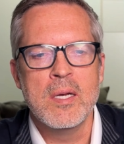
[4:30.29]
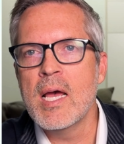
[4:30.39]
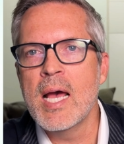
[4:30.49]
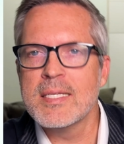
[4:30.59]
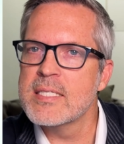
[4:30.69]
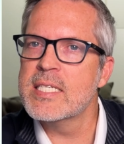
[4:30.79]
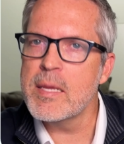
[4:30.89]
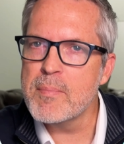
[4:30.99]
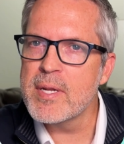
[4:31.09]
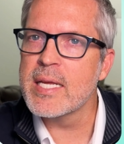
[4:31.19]
Has the
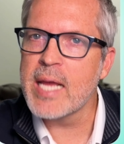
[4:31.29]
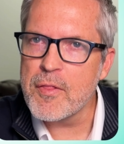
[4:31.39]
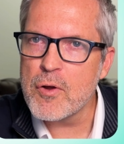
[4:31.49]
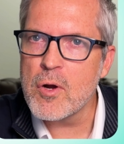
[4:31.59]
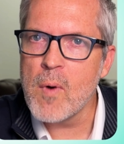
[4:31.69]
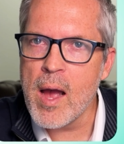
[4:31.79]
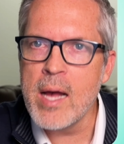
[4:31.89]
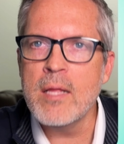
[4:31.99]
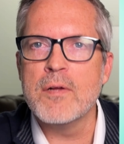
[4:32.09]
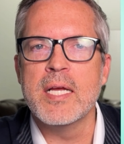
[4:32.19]
team been together a
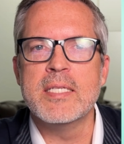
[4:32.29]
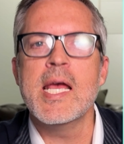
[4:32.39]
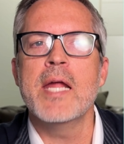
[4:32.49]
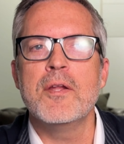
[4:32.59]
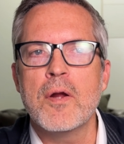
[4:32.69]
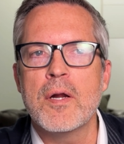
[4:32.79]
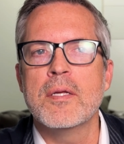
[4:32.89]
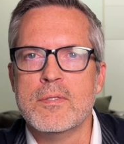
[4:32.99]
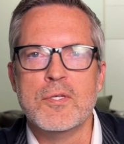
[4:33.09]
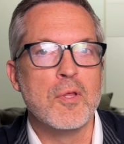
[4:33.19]
while? Are they tenured?
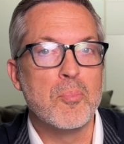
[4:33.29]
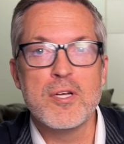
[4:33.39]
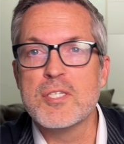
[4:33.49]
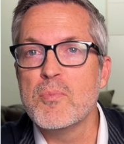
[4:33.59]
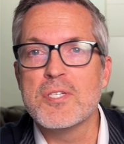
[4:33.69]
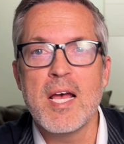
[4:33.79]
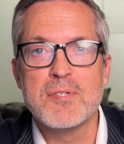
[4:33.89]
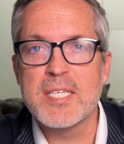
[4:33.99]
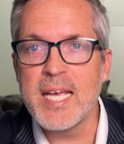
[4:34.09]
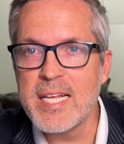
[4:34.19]
Do the principals have
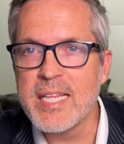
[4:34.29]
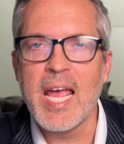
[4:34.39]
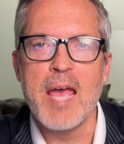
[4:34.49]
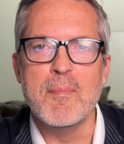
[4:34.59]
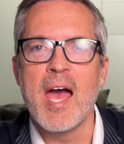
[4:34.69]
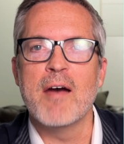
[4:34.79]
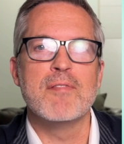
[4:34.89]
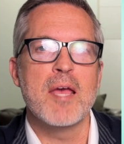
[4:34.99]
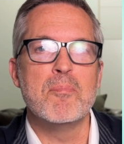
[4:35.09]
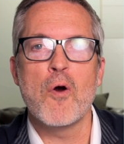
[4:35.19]
skin in the game? Have
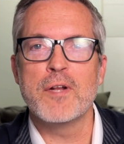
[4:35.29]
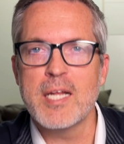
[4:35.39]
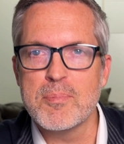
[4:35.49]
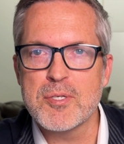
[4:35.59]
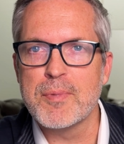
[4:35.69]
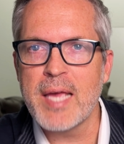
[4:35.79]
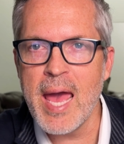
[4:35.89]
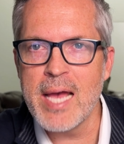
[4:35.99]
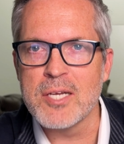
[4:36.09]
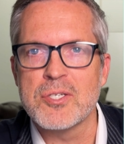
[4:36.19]
they ponied up some
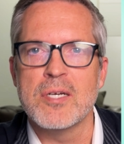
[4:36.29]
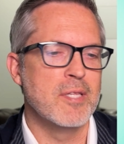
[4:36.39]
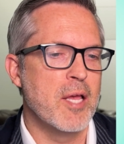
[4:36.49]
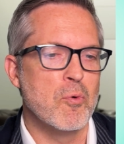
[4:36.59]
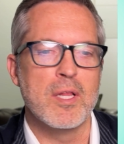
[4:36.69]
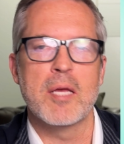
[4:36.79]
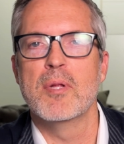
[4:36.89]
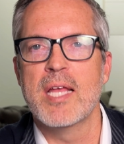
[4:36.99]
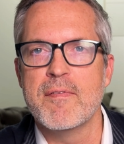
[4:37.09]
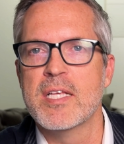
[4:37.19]
cash? Do they really
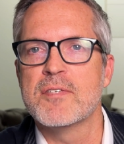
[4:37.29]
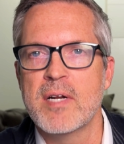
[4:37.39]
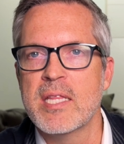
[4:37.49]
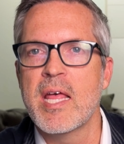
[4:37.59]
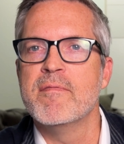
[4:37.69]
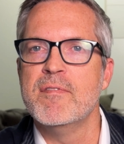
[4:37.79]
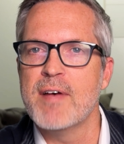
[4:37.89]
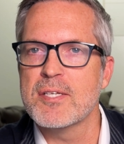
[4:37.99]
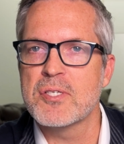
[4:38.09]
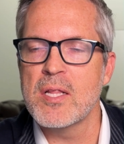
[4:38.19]
believe in this fund and they've
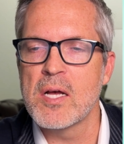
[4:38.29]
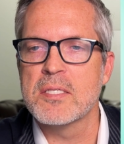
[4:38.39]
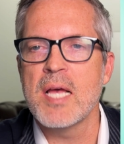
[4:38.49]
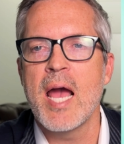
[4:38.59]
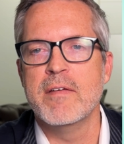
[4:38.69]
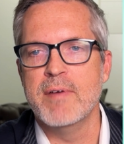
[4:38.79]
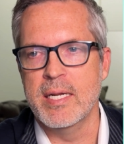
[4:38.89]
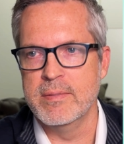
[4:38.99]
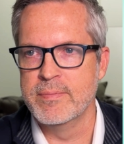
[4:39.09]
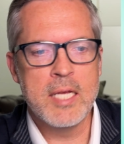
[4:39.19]
invested alongside of it?
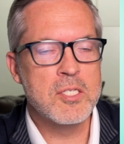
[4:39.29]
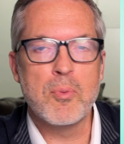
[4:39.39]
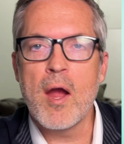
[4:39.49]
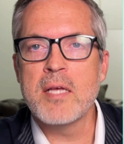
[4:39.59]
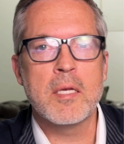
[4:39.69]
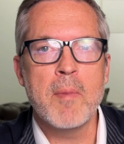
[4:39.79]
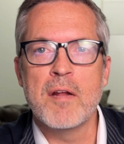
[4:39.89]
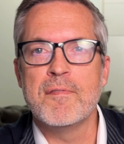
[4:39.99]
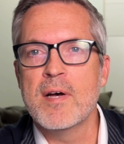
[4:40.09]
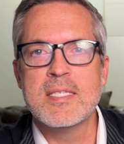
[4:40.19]
A surprising amount
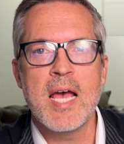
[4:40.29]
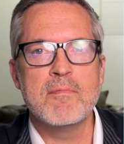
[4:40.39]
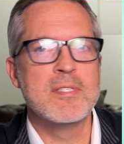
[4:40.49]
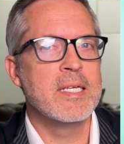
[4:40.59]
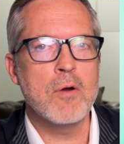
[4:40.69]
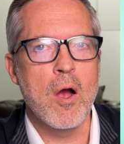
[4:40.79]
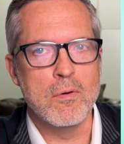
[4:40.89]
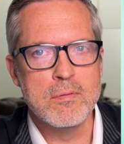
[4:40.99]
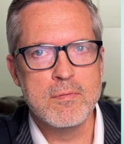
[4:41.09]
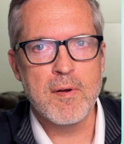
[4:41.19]
of funds have zero
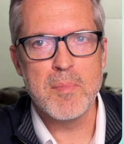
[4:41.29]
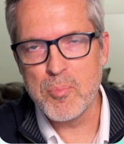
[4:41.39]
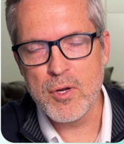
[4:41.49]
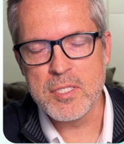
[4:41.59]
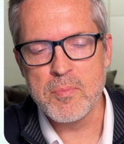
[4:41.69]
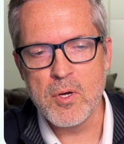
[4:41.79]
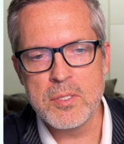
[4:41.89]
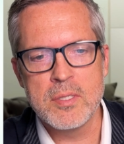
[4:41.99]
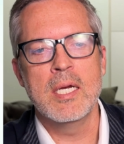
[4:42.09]
from the principals.